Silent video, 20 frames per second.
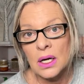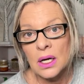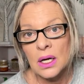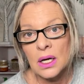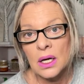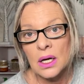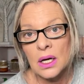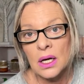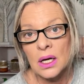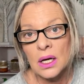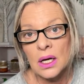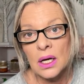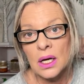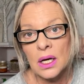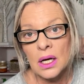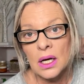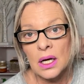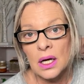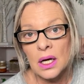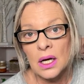
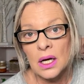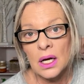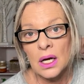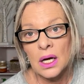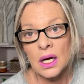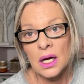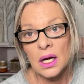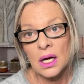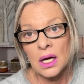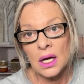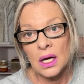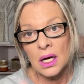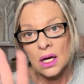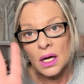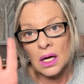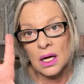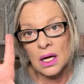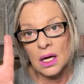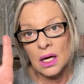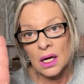
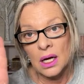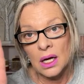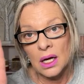Nobody speaks.